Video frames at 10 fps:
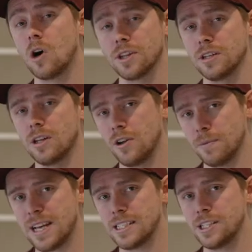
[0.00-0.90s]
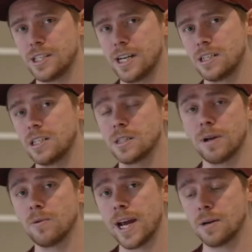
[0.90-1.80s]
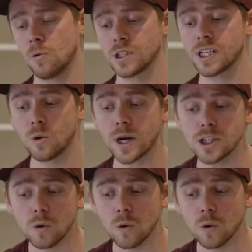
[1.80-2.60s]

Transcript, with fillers: all the, all the messages in it to display random or sequential